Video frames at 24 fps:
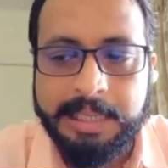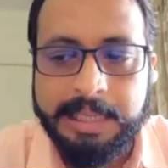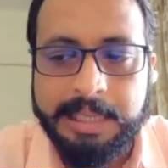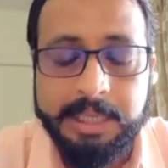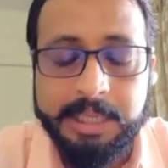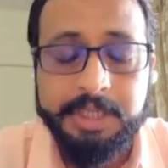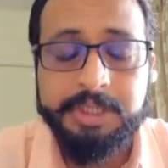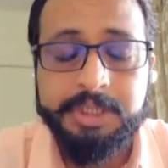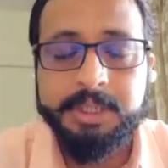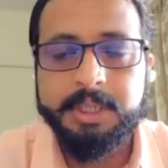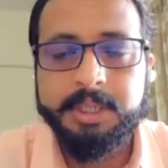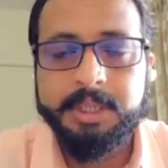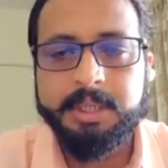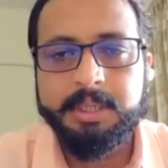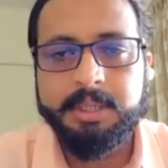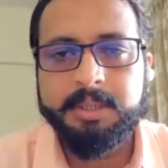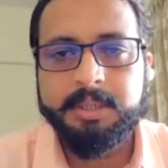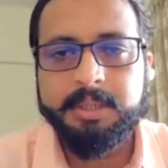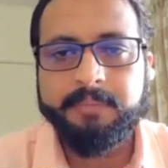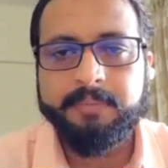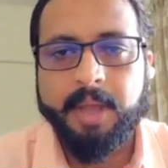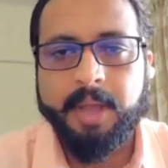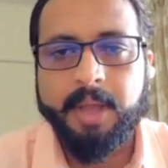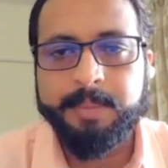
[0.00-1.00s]
Initially,
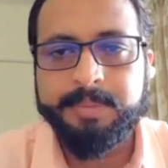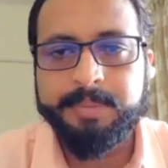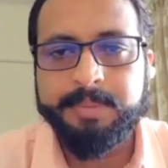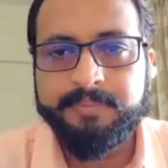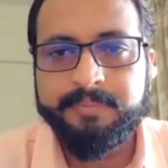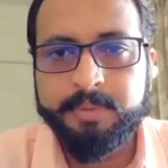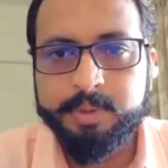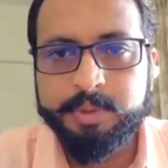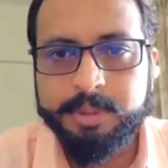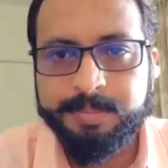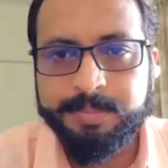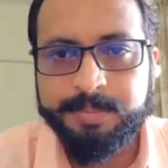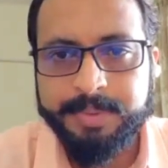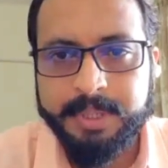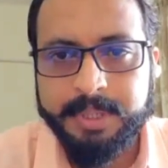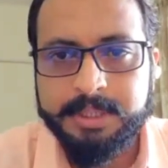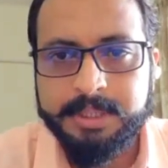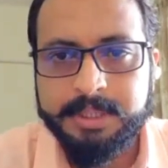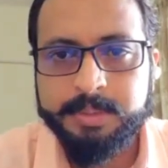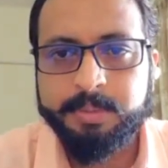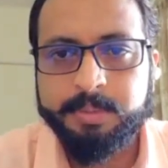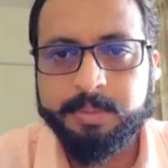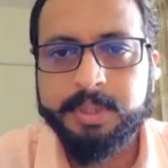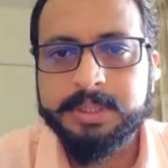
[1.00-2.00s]
the Fabiflu's
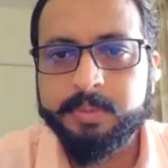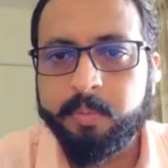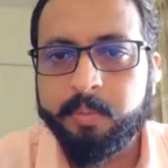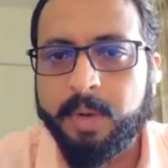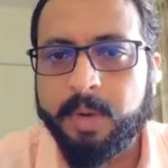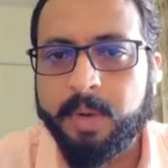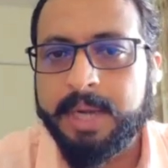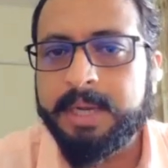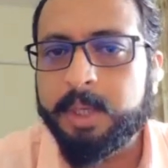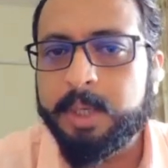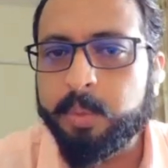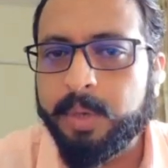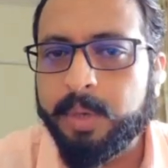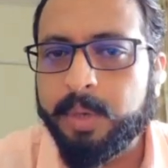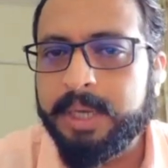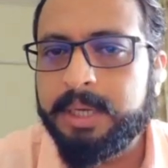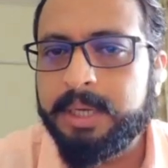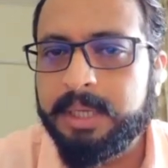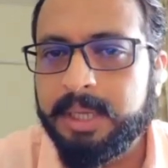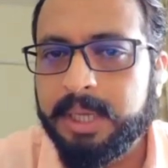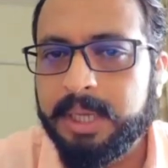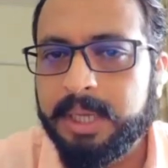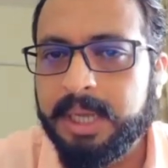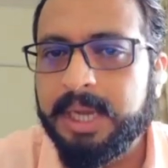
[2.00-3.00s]
price was
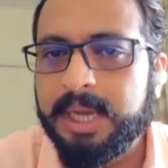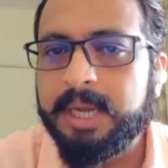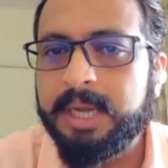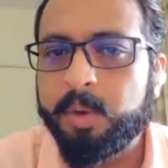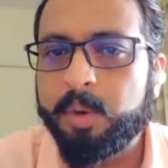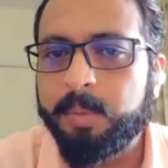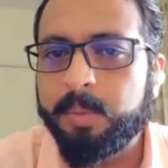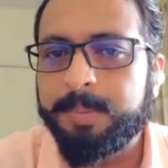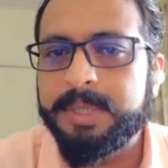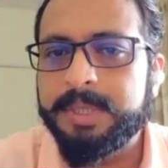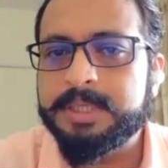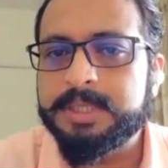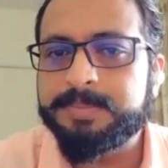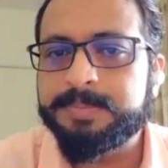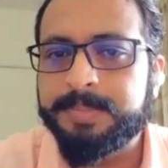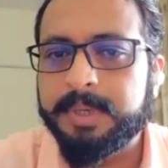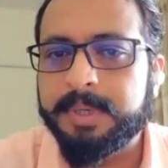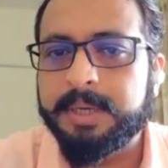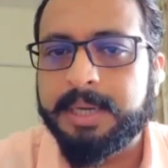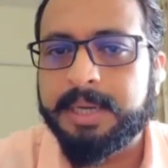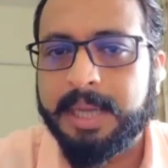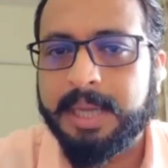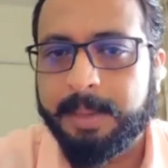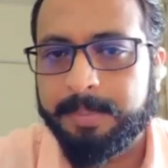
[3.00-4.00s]
128 rupees
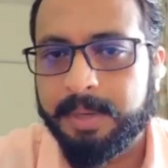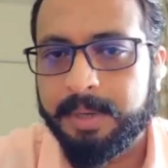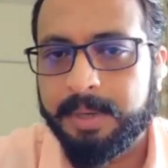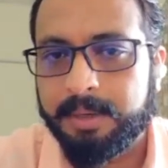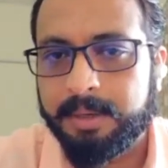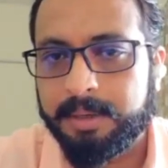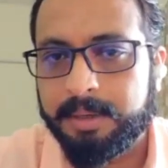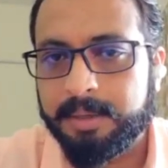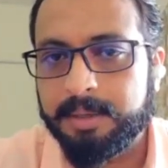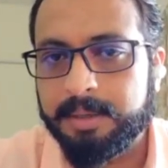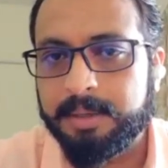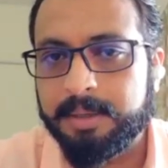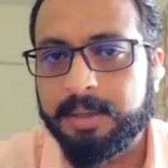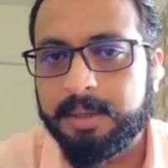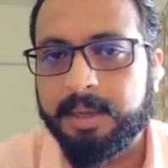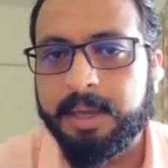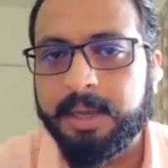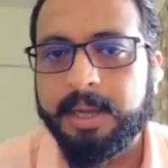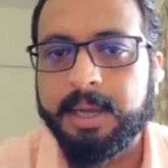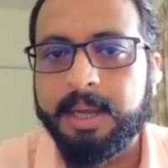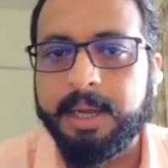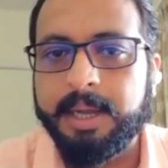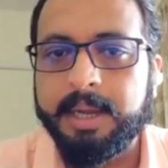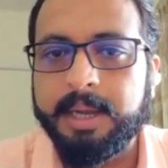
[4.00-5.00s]
per tablet,
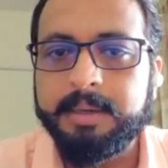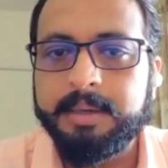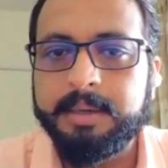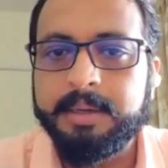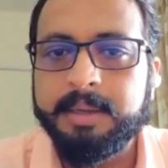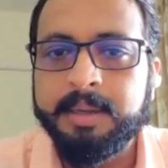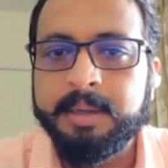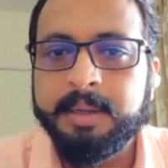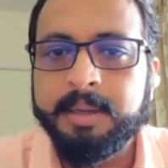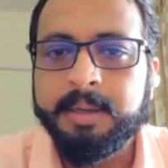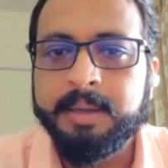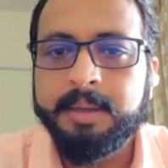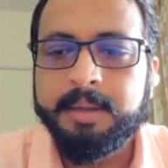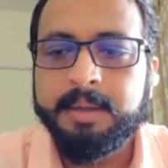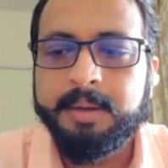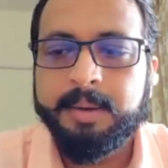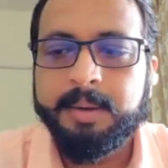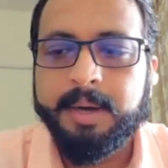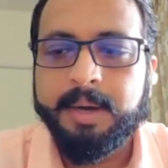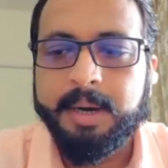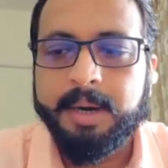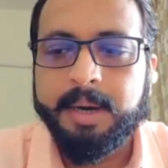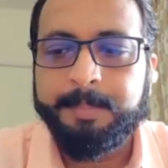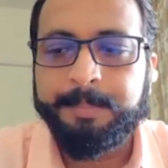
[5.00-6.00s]
and
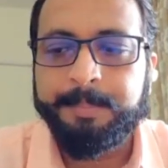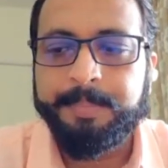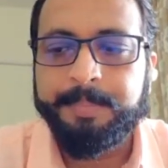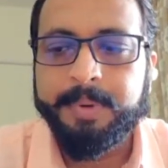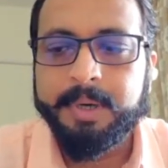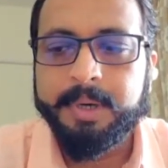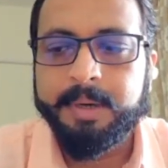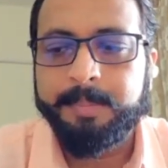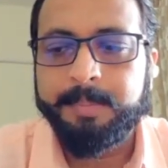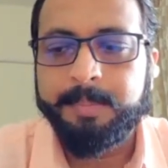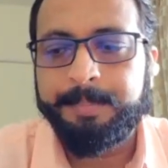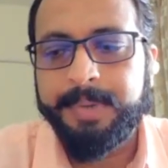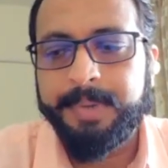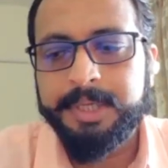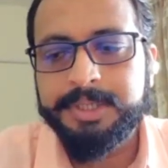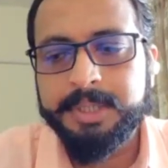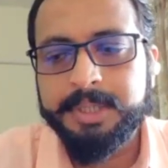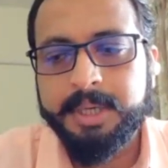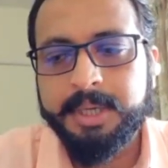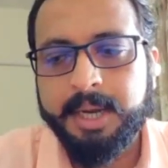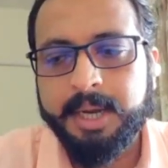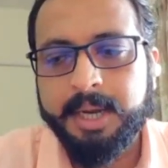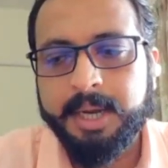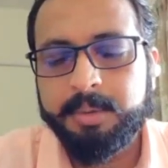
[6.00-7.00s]
a
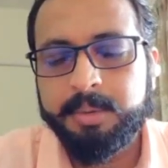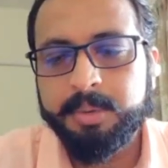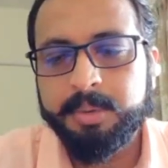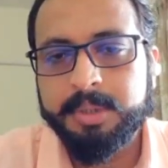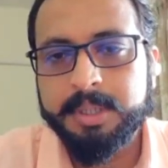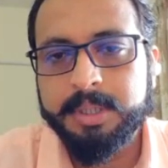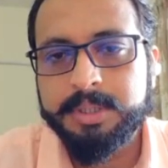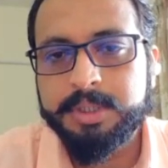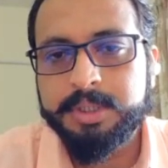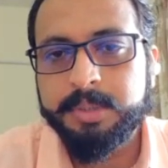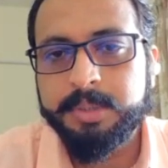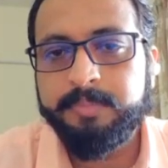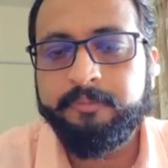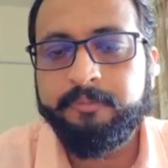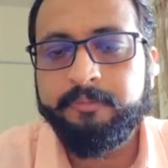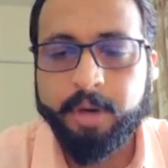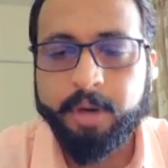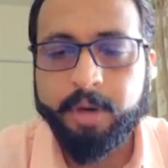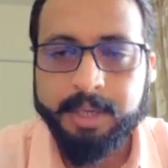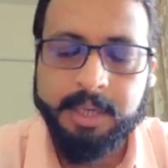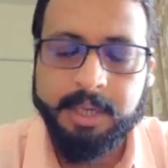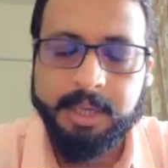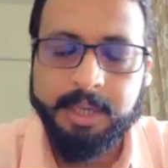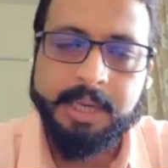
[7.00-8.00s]
patient had to consume
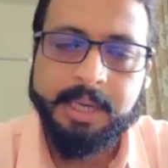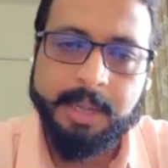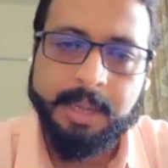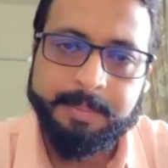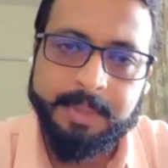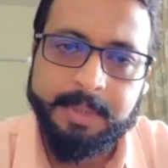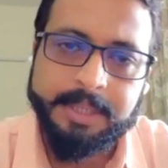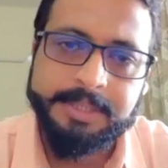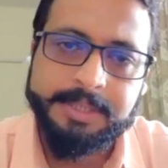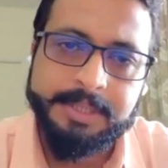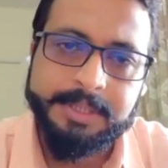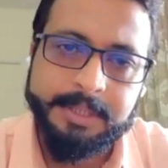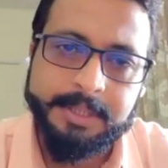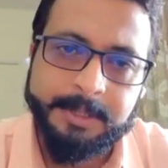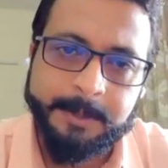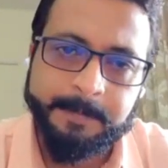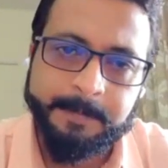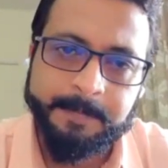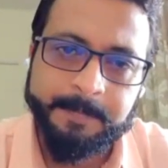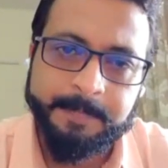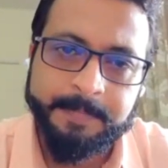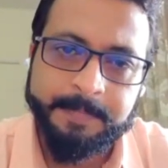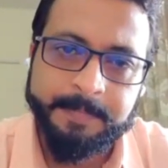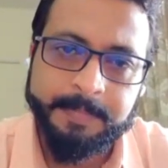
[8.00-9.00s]
14 tablets a day.